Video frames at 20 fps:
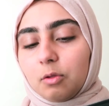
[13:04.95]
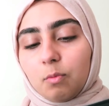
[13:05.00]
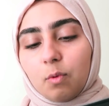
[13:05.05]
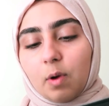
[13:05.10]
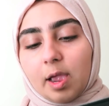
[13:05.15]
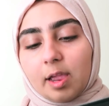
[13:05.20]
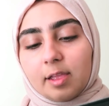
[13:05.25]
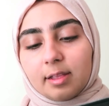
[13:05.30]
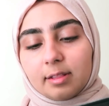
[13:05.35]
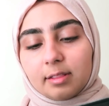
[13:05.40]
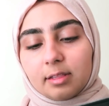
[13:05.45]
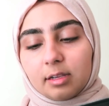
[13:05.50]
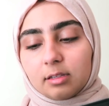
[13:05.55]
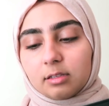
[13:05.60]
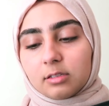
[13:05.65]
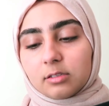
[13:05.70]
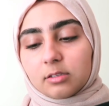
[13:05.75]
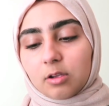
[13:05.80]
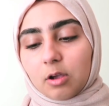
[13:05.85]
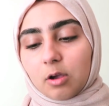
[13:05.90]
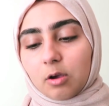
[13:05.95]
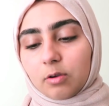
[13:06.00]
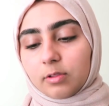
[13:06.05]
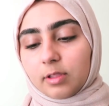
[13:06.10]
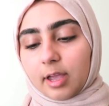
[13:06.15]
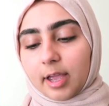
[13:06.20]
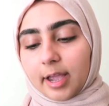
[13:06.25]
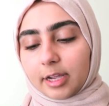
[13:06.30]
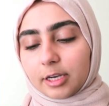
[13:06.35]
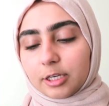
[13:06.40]
way that they sew
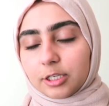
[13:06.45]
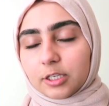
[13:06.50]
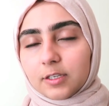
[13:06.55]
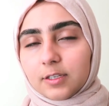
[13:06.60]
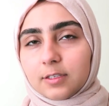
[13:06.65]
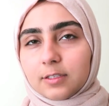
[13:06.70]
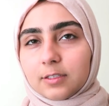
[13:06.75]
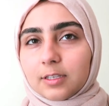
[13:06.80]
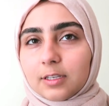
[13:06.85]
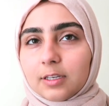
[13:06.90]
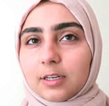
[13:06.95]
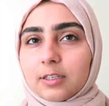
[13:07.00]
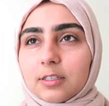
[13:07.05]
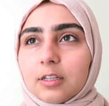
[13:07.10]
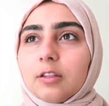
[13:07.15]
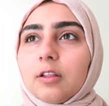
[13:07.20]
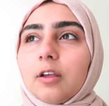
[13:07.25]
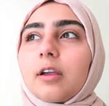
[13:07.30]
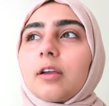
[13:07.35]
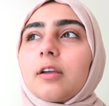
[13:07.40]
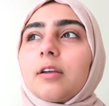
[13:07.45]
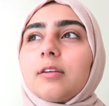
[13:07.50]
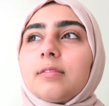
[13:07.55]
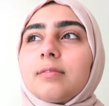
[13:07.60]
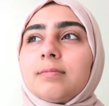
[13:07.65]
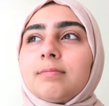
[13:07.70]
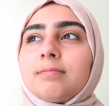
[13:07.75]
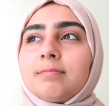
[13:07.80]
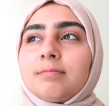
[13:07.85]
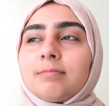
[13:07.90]
the edges, it doesn't look
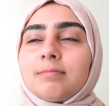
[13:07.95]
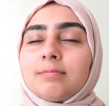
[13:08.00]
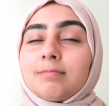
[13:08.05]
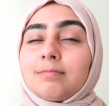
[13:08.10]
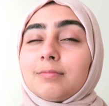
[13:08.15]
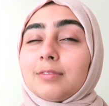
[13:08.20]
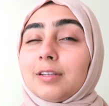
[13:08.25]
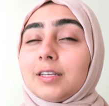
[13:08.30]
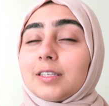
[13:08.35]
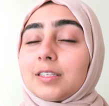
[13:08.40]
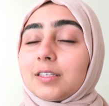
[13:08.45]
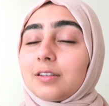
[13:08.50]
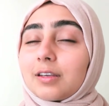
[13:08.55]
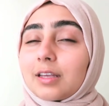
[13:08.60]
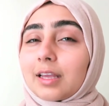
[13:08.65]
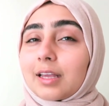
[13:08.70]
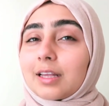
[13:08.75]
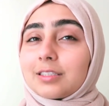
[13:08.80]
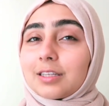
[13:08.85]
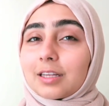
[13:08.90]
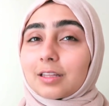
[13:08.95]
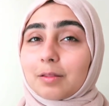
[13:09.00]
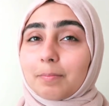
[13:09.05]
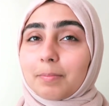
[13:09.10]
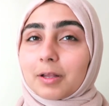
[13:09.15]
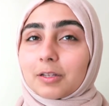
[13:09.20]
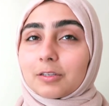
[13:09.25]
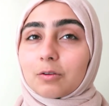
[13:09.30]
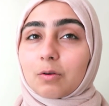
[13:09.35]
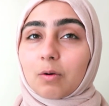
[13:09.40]
like it's like the
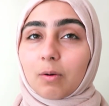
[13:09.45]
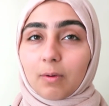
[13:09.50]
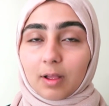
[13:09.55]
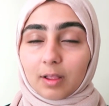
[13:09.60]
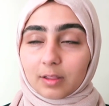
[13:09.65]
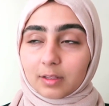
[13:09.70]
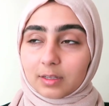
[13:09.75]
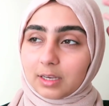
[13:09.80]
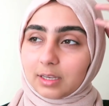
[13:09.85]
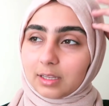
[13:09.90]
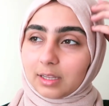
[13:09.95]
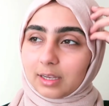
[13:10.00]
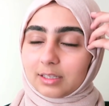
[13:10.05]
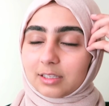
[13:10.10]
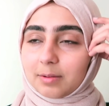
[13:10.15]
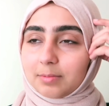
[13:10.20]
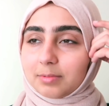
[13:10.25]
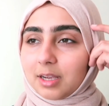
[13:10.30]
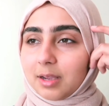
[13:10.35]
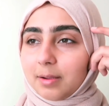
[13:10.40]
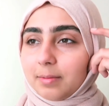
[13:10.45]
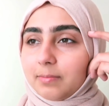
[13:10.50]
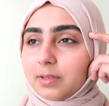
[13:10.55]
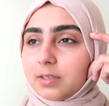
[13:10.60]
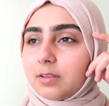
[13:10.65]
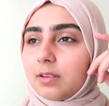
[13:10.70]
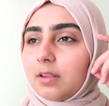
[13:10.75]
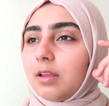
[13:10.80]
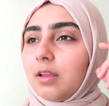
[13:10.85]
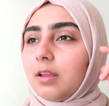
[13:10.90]
best quality. Like
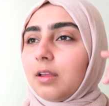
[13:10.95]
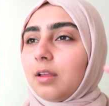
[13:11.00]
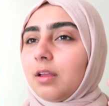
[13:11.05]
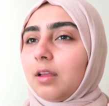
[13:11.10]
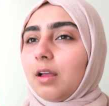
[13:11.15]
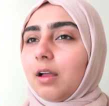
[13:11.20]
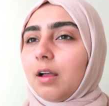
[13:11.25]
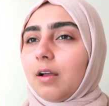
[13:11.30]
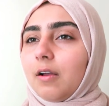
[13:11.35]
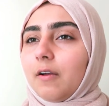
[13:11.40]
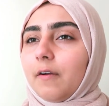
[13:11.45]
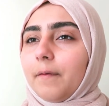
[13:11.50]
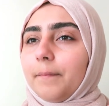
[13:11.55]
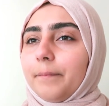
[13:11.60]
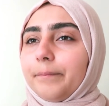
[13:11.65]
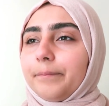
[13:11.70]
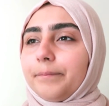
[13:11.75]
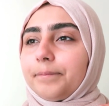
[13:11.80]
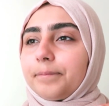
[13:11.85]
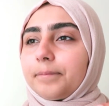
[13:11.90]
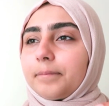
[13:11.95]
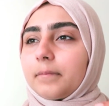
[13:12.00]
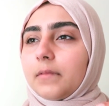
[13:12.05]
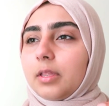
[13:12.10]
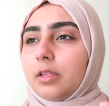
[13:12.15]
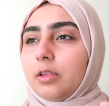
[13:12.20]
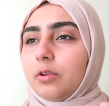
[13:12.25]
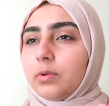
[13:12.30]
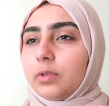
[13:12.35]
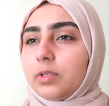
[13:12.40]
sometimes
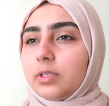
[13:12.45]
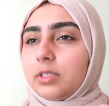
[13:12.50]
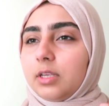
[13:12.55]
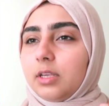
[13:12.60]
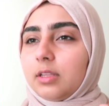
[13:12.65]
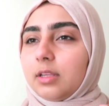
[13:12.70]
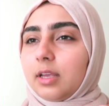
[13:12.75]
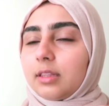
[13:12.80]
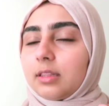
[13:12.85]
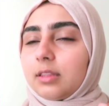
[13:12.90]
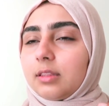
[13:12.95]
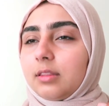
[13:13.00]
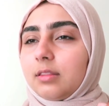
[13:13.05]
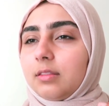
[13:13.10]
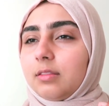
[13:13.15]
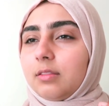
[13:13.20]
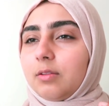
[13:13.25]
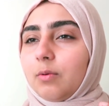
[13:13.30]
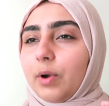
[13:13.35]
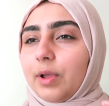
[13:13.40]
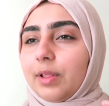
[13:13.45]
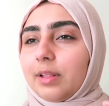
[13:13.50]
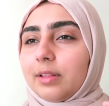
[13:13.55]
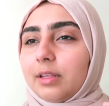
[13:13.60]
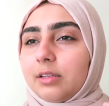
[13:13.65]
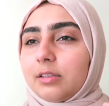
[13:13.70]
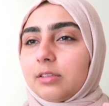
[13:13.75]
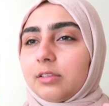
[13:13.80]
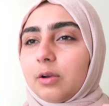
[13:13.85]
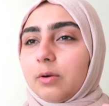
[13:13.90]
you will see like the way
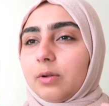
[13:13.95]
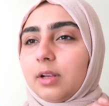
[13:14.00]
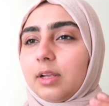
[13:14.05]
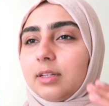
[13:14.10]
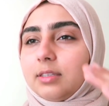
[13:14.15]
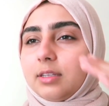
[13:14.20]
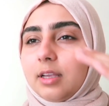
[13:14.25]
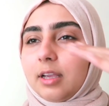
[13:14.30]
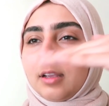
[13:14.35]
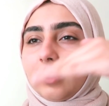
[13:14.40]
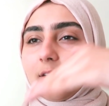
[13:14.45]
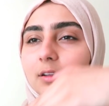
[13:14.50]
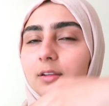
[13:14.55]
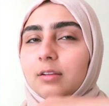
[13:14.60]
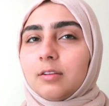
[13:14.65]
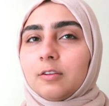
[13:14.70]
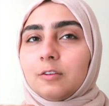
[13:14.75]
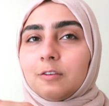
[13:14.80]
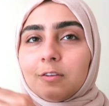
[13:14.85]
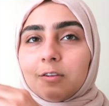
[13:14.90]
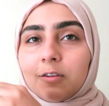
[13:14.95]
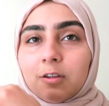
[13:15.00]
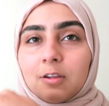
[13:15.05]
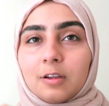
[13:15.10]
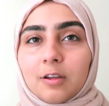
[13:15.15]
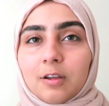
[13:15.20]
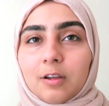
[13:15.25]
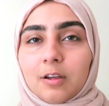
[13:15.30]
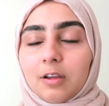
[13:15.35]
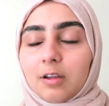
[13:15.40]
that they sewed it, it's like
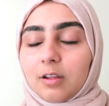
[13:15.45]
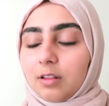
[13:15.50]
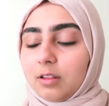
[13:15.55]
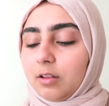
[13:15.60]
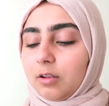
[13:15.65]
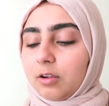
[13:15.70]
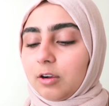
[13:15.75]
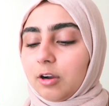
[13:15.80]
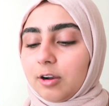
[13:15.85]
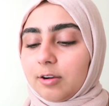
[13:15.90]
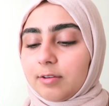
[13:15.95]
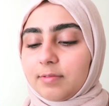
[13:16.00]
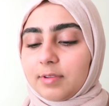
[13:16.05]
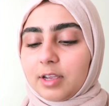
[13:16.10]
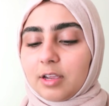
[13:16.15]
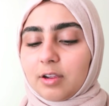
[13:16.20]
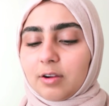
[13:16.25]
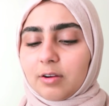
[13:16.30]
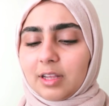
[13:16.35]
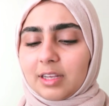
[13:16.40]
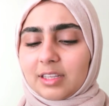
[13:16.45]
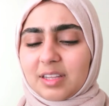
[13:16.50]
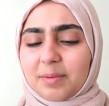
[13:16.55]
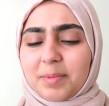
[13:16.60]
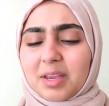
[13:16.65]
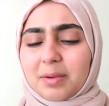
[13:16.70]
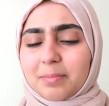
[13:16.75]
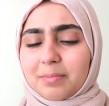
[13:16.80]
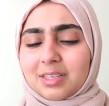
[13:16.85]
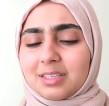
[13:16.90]
a little curvy, or like they
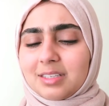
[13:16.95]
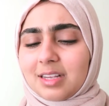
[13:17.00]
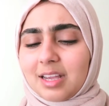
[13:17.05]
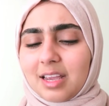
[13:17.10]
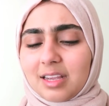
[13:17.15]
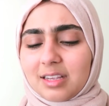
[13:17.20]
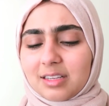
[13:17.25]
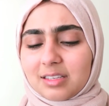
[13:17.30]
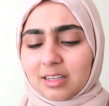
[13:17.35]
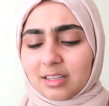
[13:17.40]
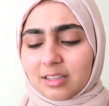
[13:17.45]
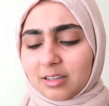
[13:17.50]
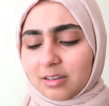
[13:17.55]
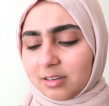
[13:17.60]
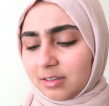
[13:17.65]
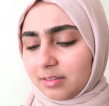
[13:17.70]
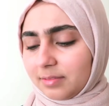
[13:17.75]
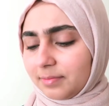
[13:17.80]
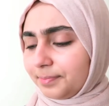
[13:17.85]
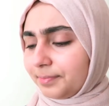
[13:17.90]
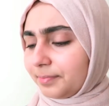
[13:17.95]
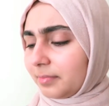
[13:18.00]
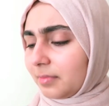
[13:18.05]
make mistakes. Like they're